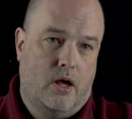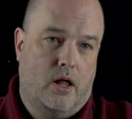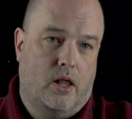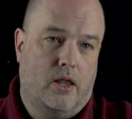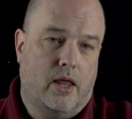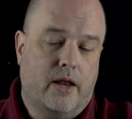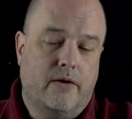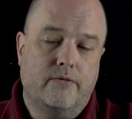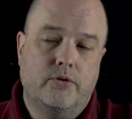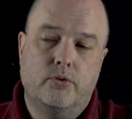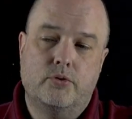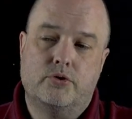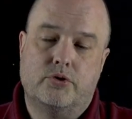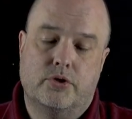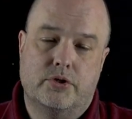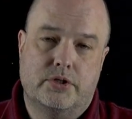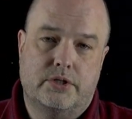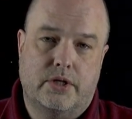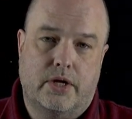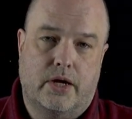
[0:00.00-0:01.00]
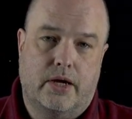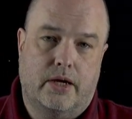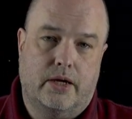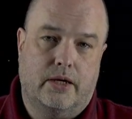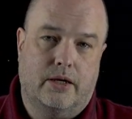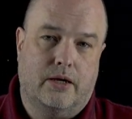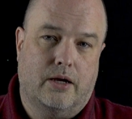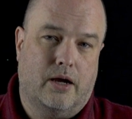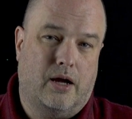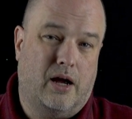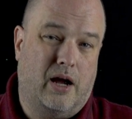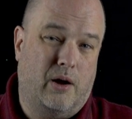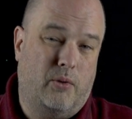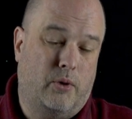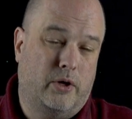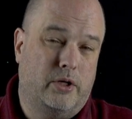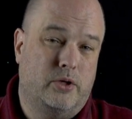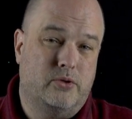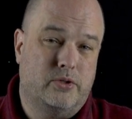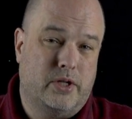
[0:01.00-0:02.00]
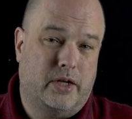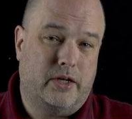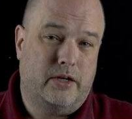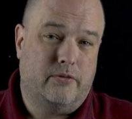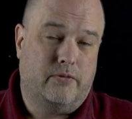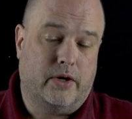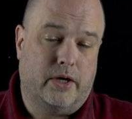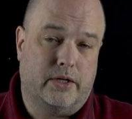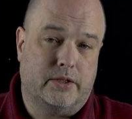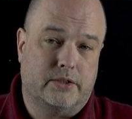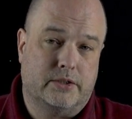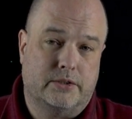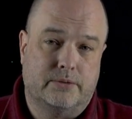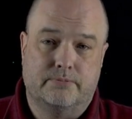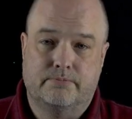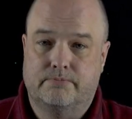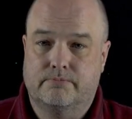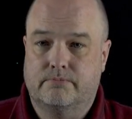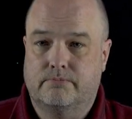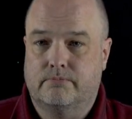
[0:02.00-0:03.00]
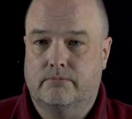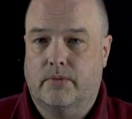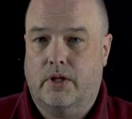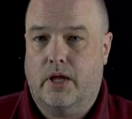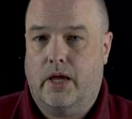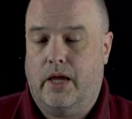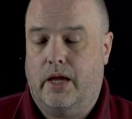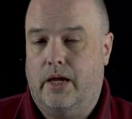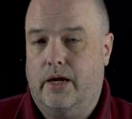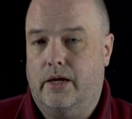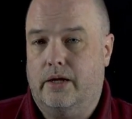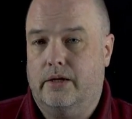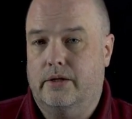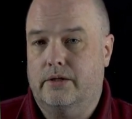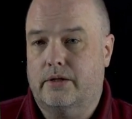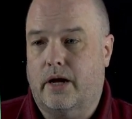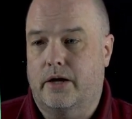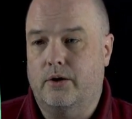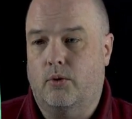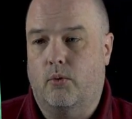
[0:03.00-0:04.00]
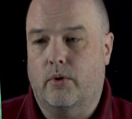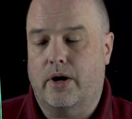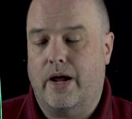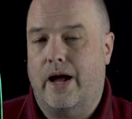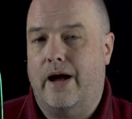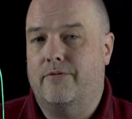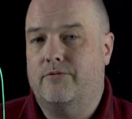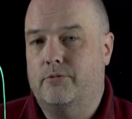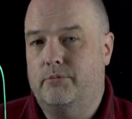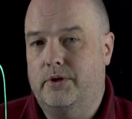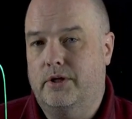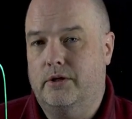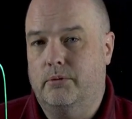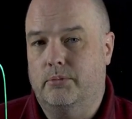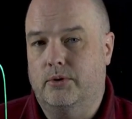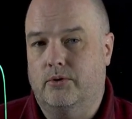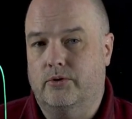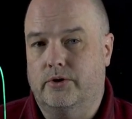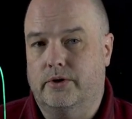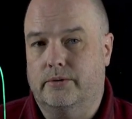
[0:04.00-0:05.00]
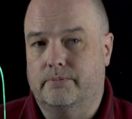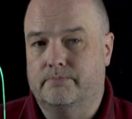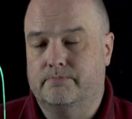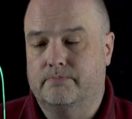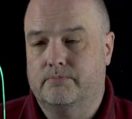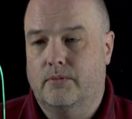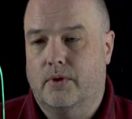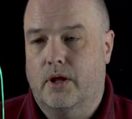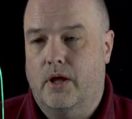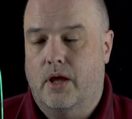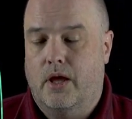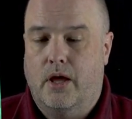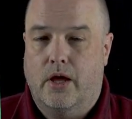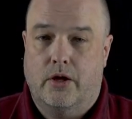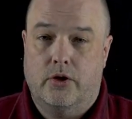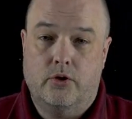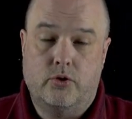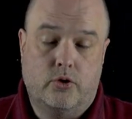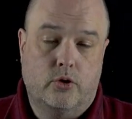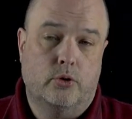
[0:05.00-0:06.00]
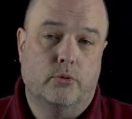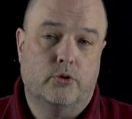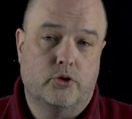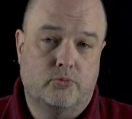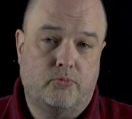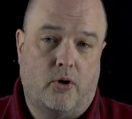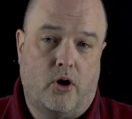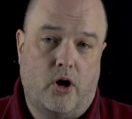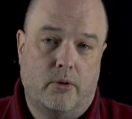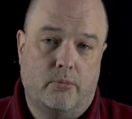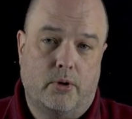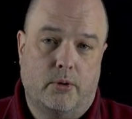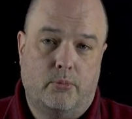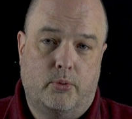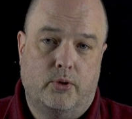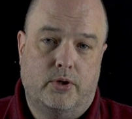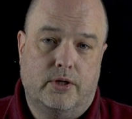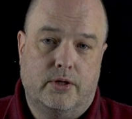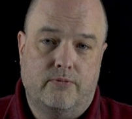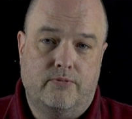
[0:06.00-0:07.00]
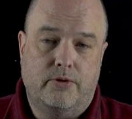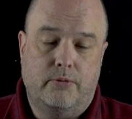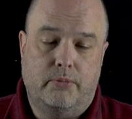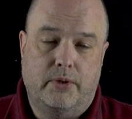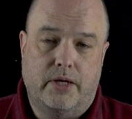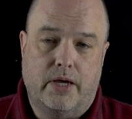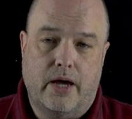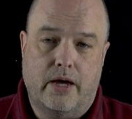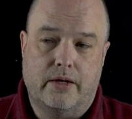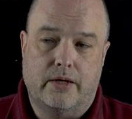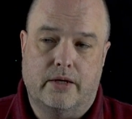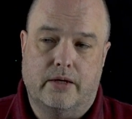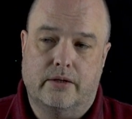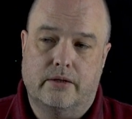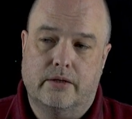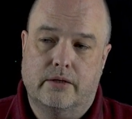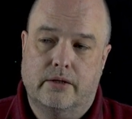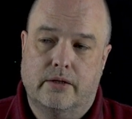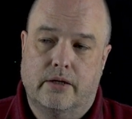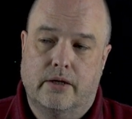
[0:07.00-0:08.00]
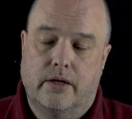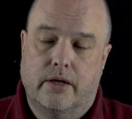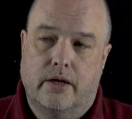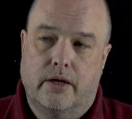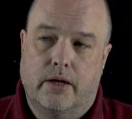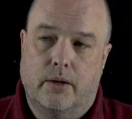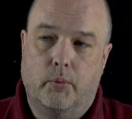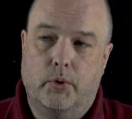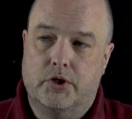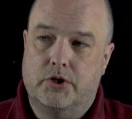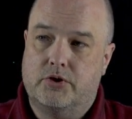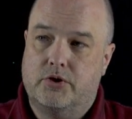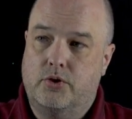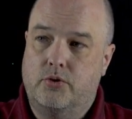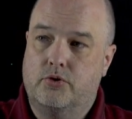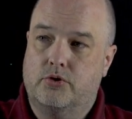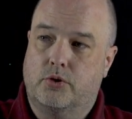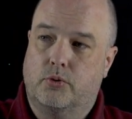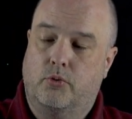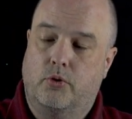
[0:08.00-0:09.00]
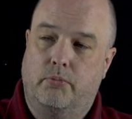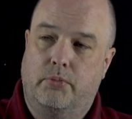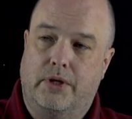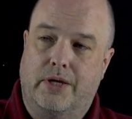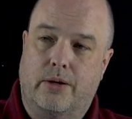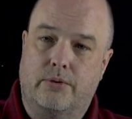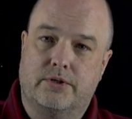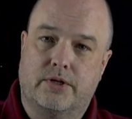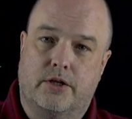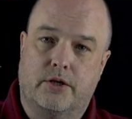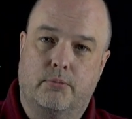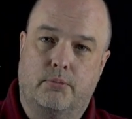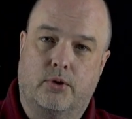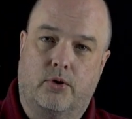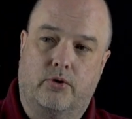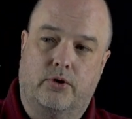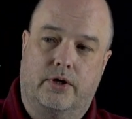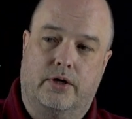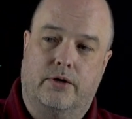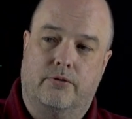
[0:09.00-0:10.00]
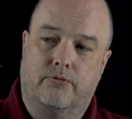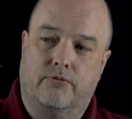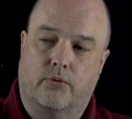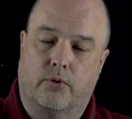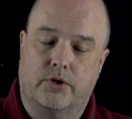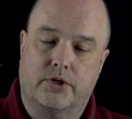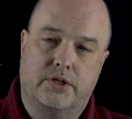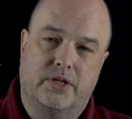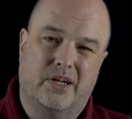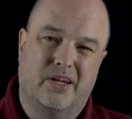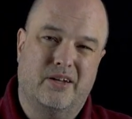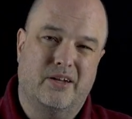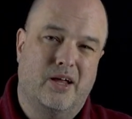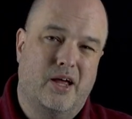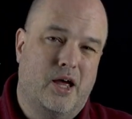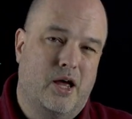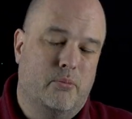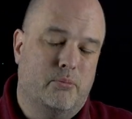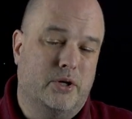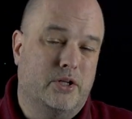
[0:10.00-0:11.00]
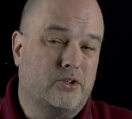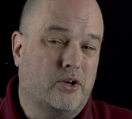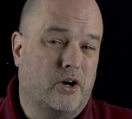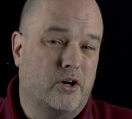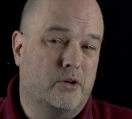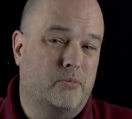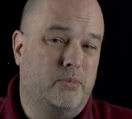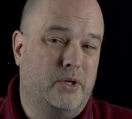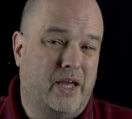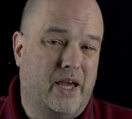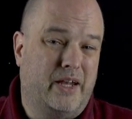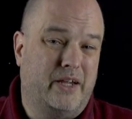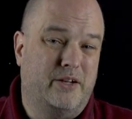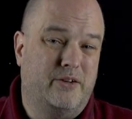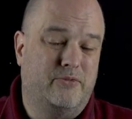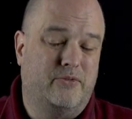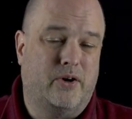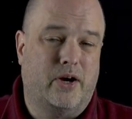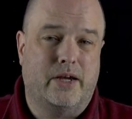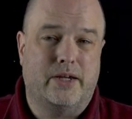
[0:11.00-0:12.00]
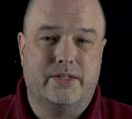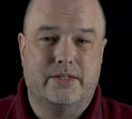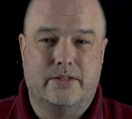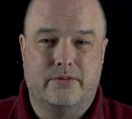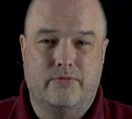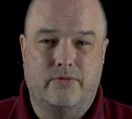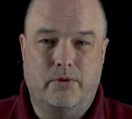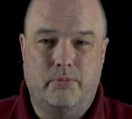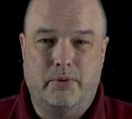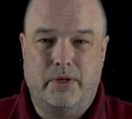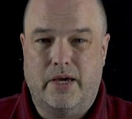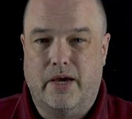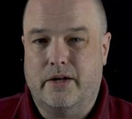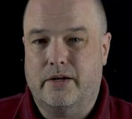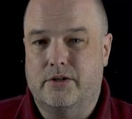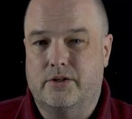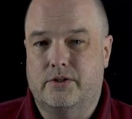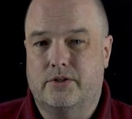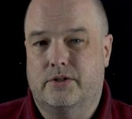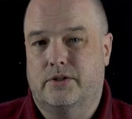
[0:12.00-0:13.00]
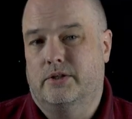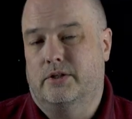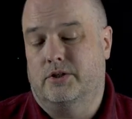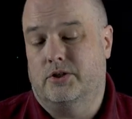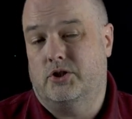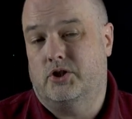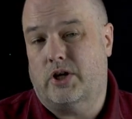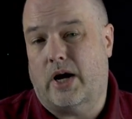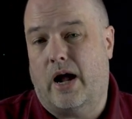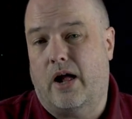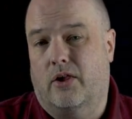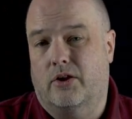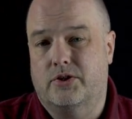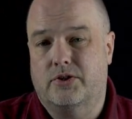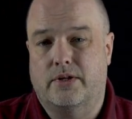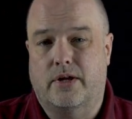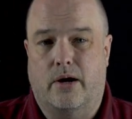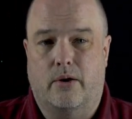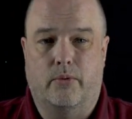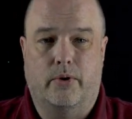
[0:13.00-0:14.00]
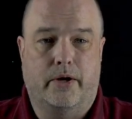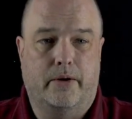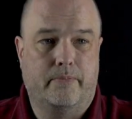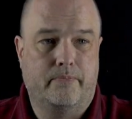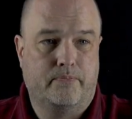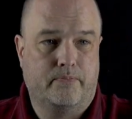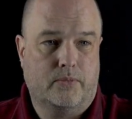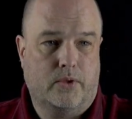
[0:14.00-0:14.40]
A lot of users say, I want to use any device, and I don't want to have to be in the building. You could respond by putting a VPN in which the user would be outside the building and forced in, but it's hard to be any device. The VPN is a challenge that way.